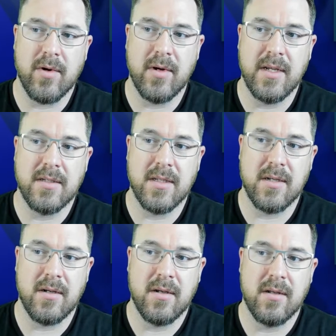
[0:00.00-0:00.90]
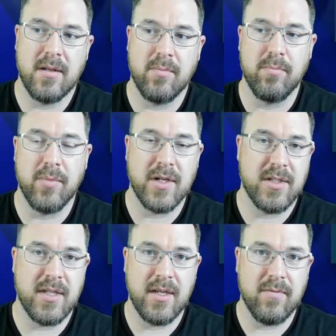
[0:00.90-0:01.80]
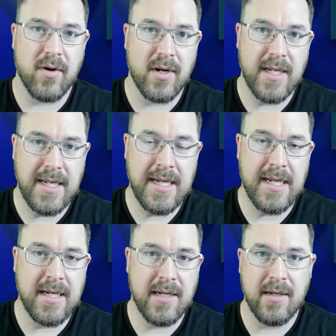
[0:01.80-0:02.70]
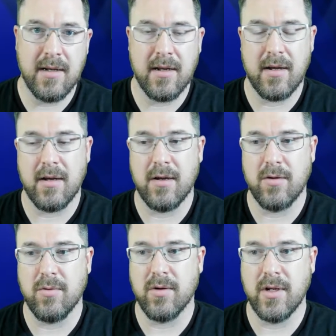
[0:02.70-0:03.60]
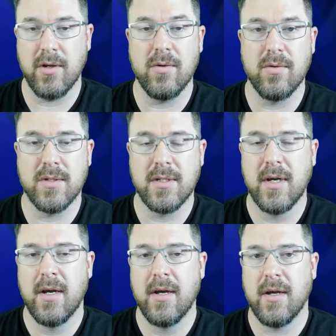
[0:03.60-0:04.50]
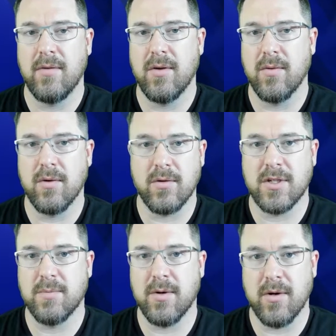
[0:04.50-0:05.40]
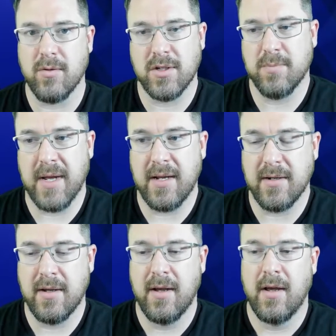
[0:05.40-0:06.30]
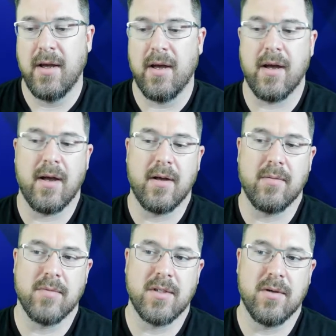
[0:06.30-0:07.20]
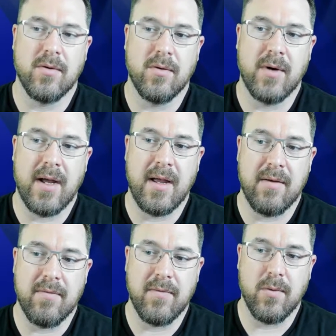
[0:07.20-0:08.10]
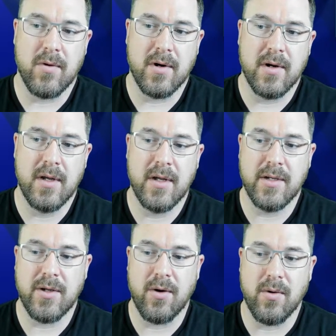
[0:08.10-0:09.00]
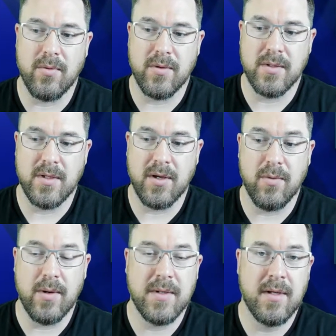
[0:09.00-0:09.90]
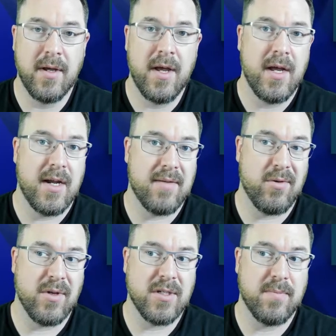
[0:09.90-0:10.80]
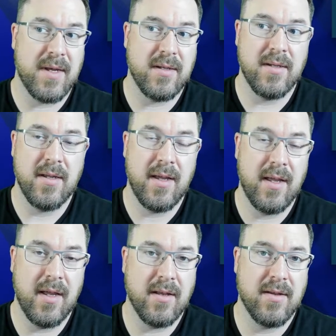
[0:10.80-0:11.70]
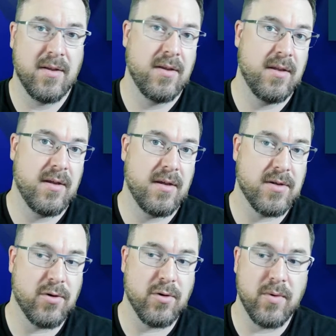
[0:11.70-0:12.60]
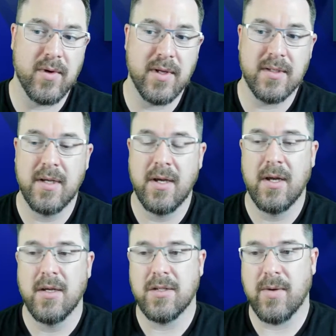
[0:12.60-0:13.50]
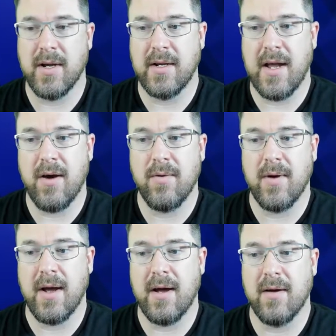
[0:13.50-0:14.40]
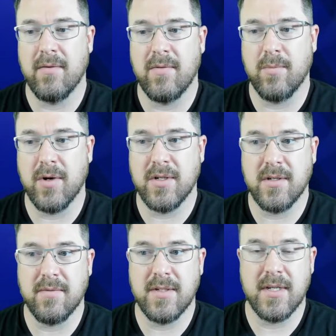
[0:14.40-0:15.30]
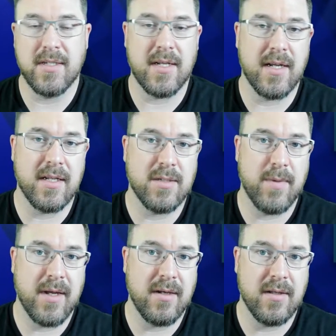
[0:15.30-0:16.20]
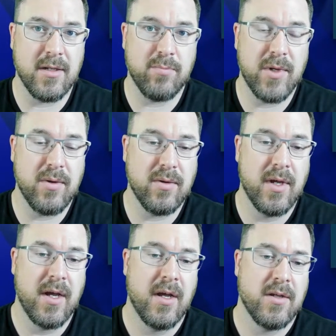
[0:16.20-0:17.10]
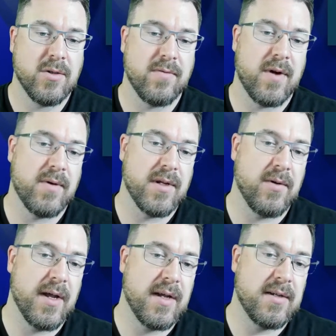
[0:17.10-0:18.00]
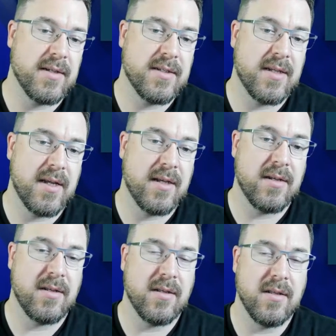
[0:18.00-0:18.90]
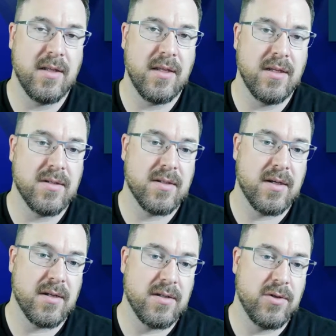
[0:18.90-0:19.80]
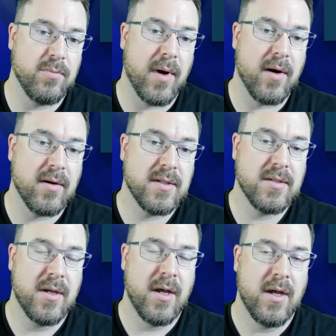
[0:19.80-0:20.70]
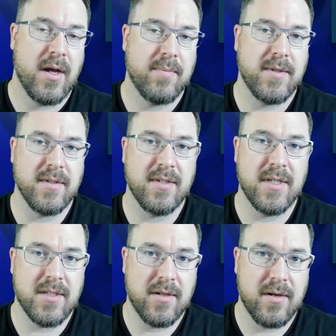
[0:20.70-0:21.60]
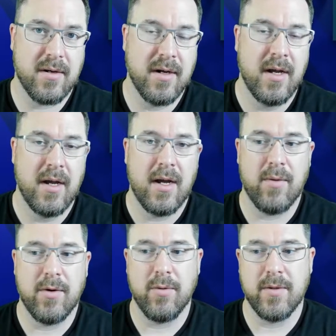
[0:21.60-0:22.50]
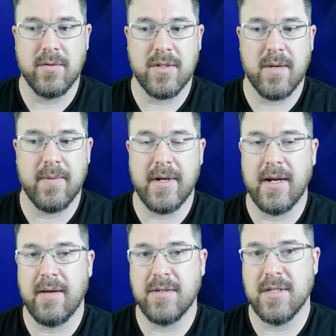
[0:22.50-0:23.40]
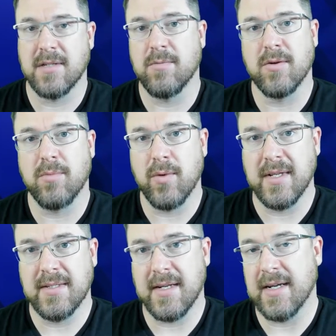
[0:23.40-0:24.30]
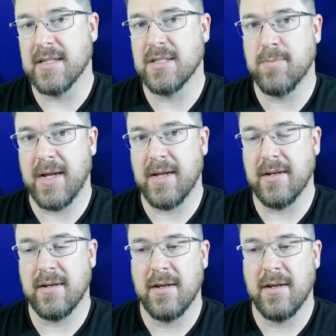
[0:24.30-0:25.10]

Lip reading: is the budget that you've already eaten or used, if you will, or spent. So I have 4 Eternals equipped, and I've only spent 8 Eternal points. So I now have a budget of 6 that I can spend in this build. So if I were to go ahead and ascend these 2 parts up to 6-star, I would open those up and I'd have 6 more points that I could spend